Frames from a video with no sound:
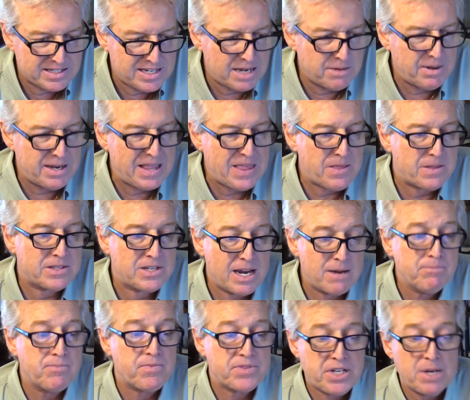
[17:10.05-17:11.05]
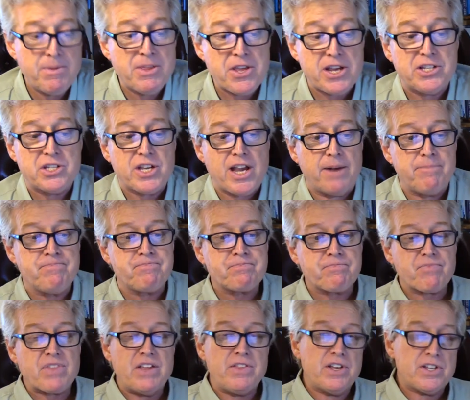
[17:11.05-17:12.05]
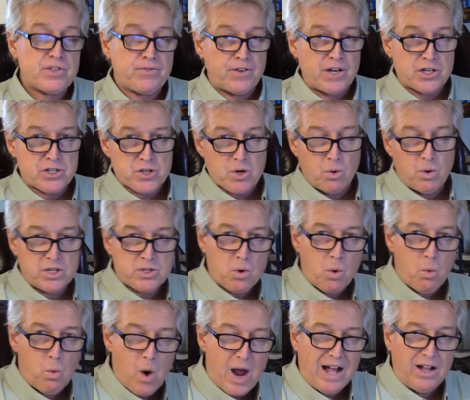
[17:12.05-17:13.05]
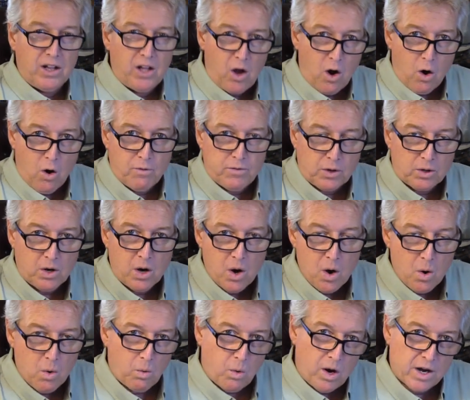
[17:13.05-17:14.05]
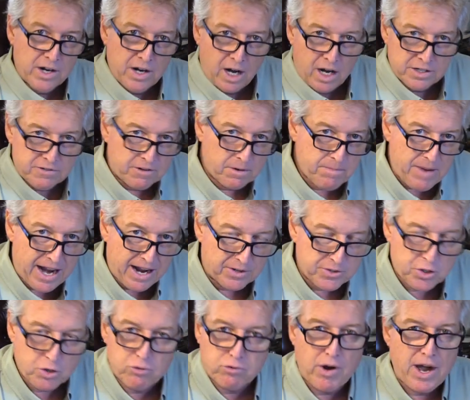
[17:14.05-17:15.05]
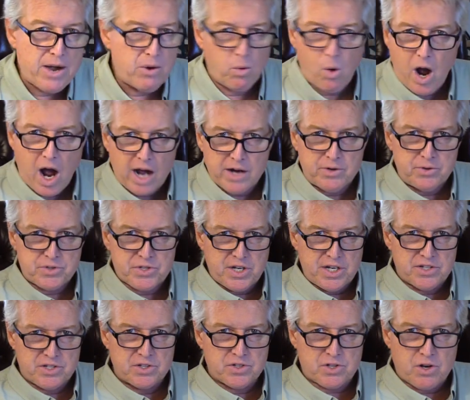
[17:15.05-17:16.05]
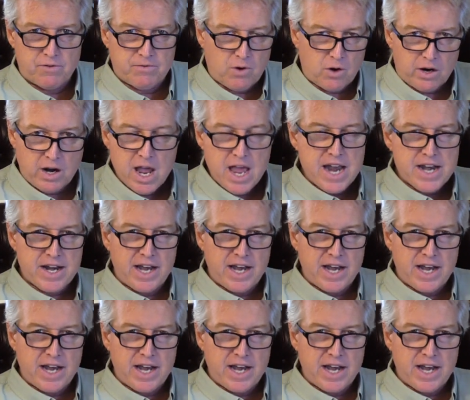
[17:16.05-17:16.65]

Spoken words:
Timothy said this fish was well over 100 pounds. Great wahoo season so far.